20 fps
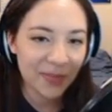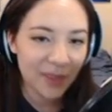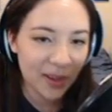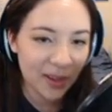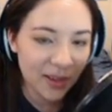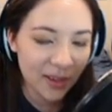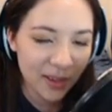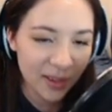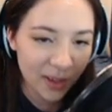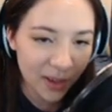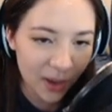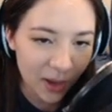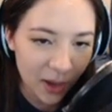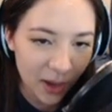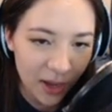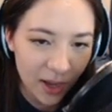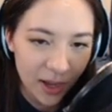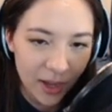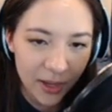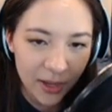has such a
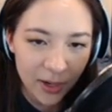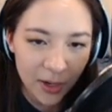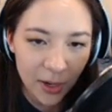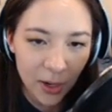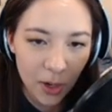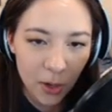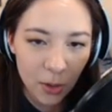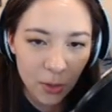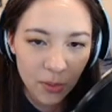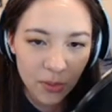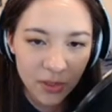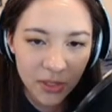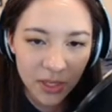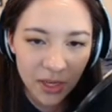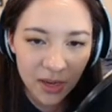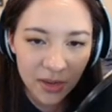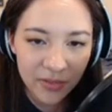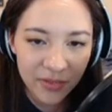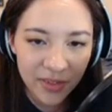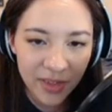charming
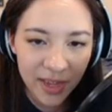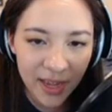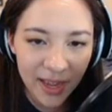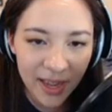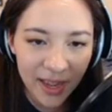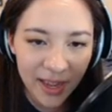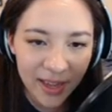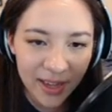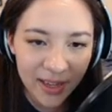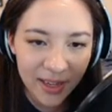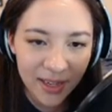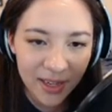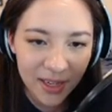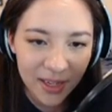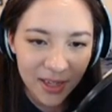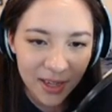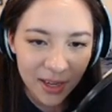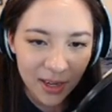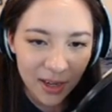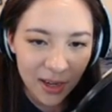personality that really
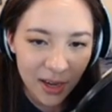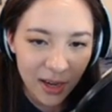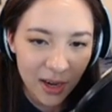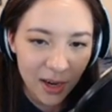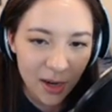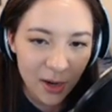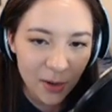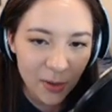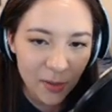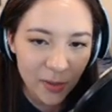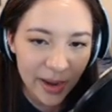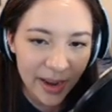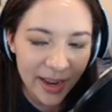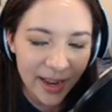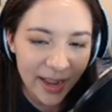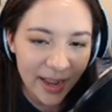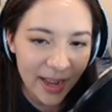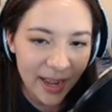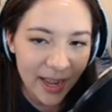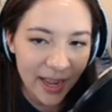reminded me of the
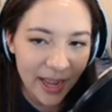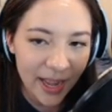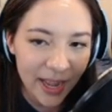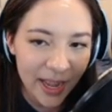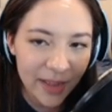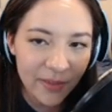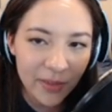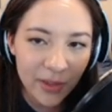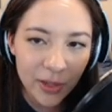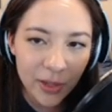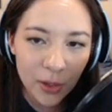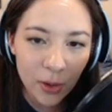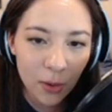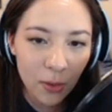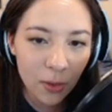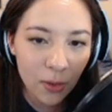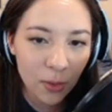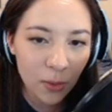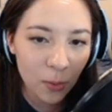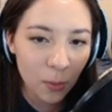original Paper
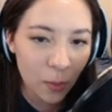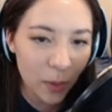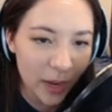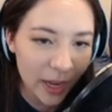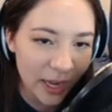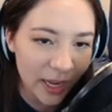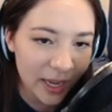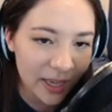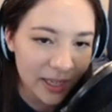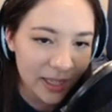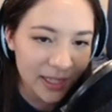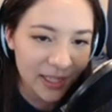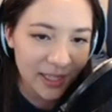Mario at points.